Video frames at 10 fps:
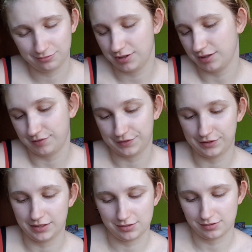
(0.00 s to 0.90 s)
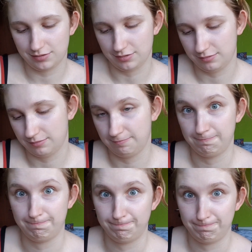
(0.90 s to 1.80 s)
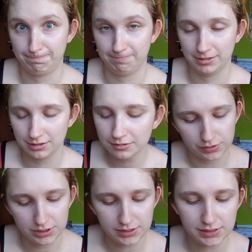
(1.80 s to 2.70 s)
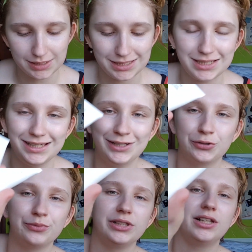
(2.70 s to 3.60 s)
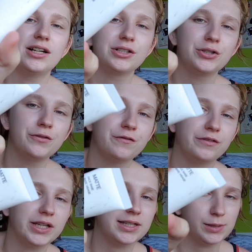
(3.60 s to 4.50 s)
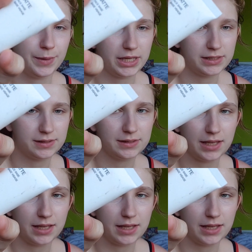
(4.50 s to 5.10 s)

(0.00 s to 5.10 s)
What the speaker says: Whatever, I just So this is the Kiko Milano face base,